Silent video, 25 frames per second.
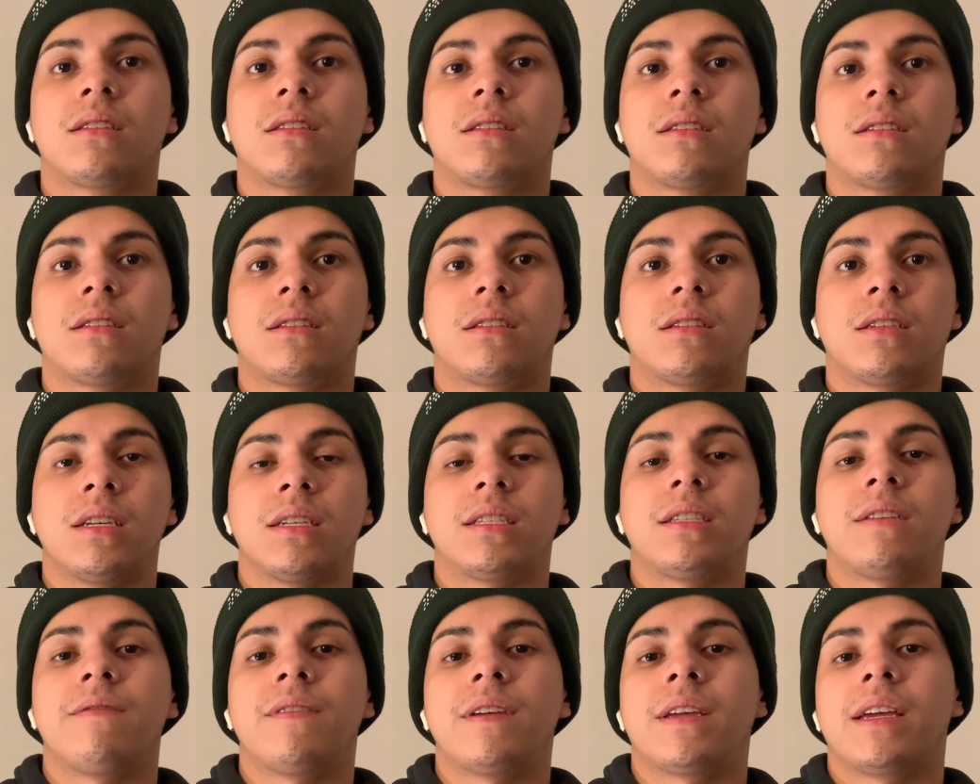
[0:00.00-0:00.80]

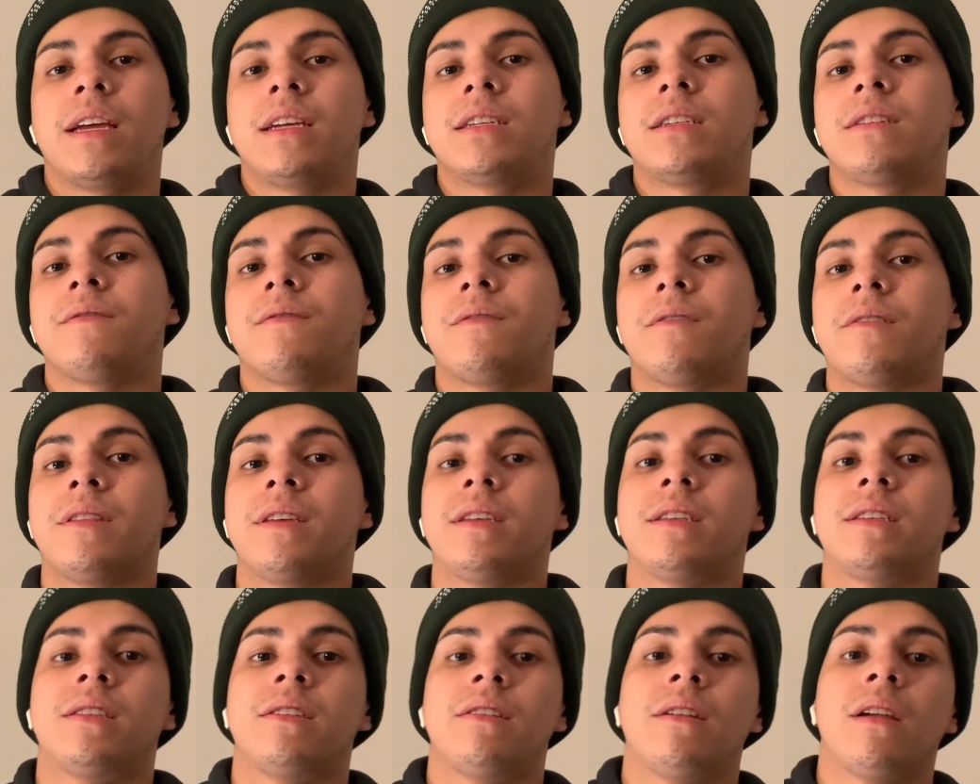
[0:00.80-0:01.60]
Justification for
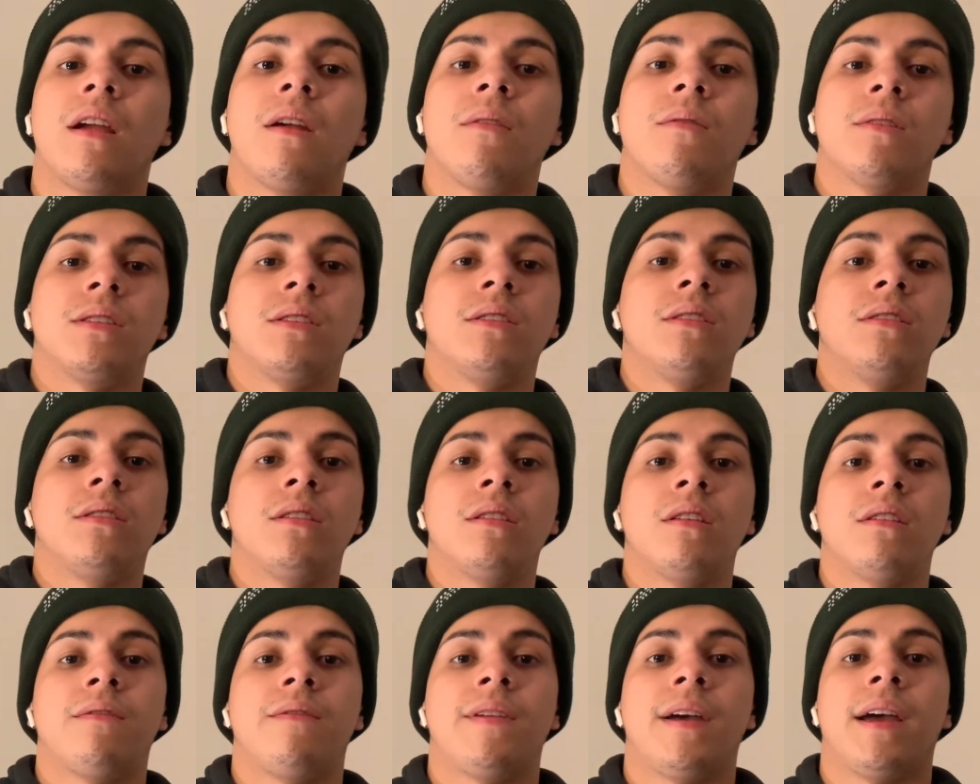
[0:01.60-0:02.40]
this theory was due to
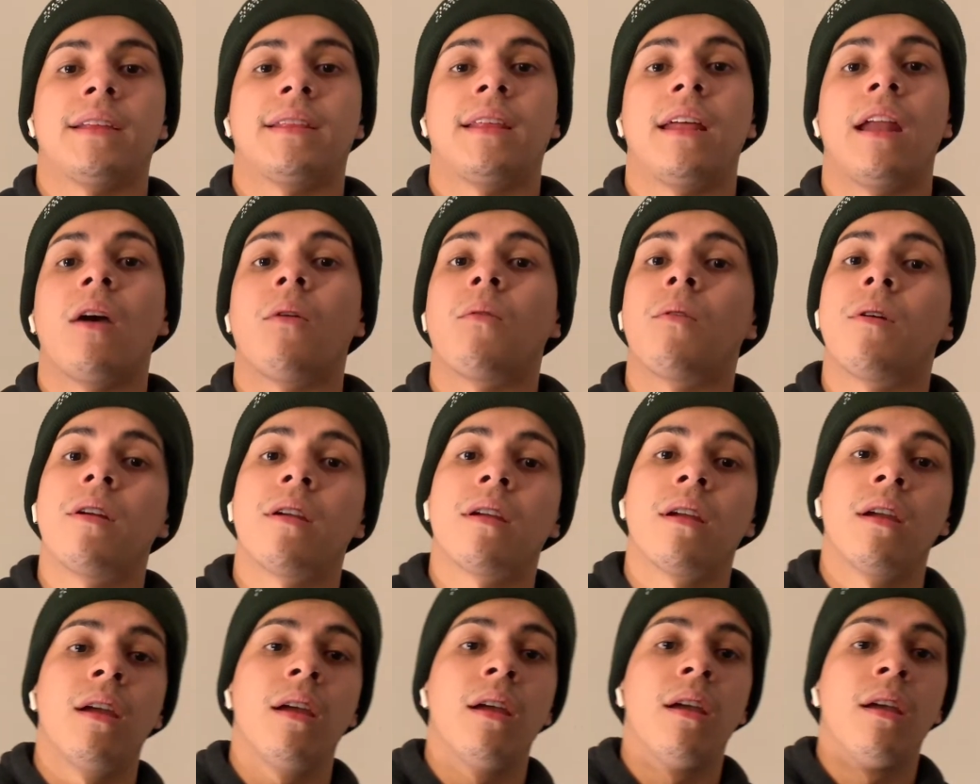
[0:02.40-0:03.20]
the fact that I
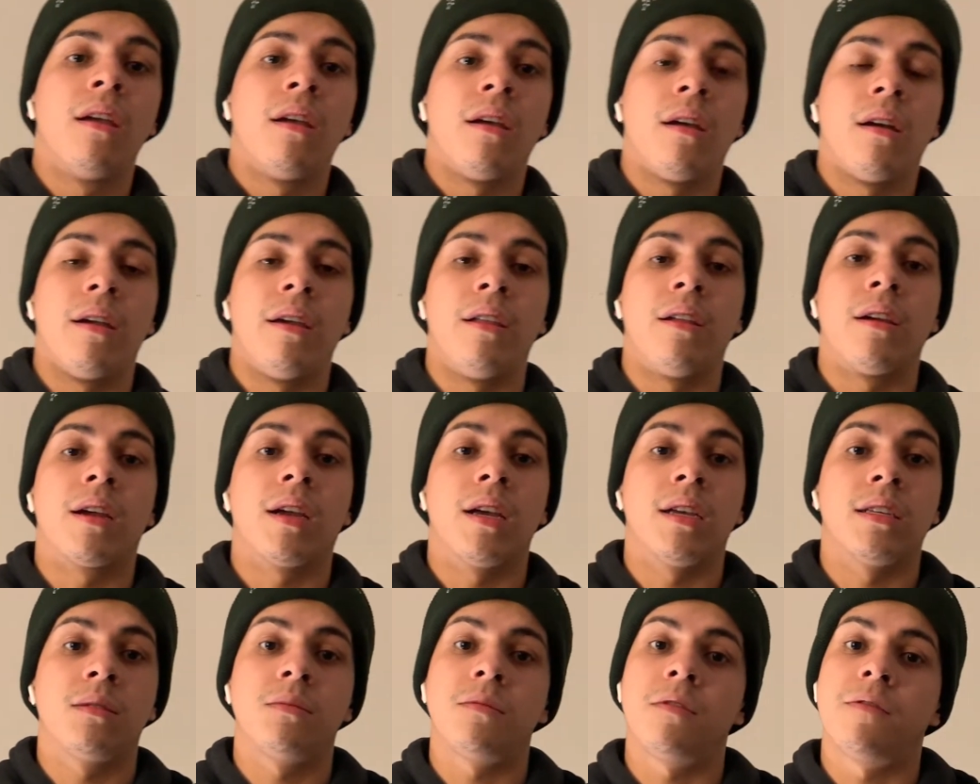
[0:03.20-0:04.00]
work in a
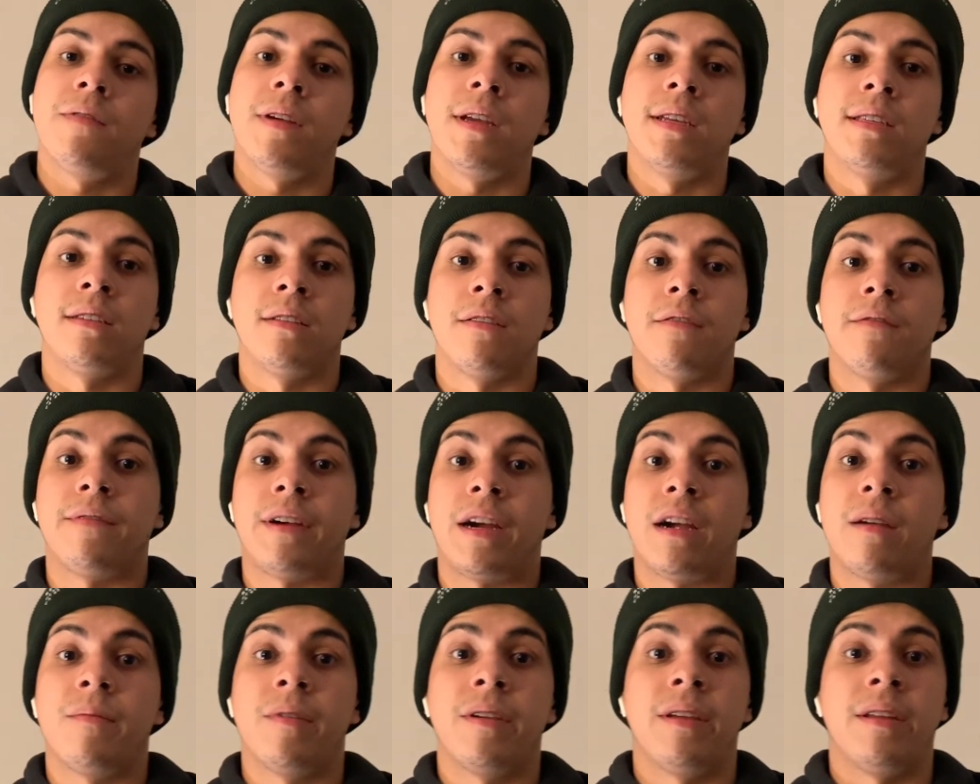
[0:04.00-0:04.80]
customer-facing
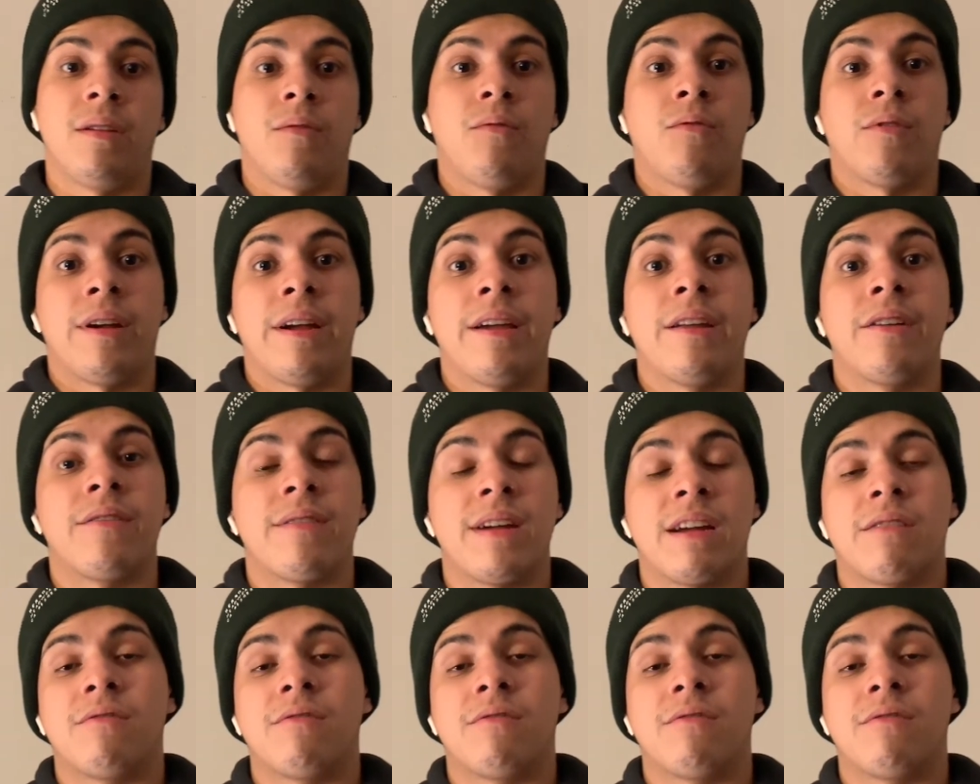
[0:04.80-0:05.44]
environment and where I interact with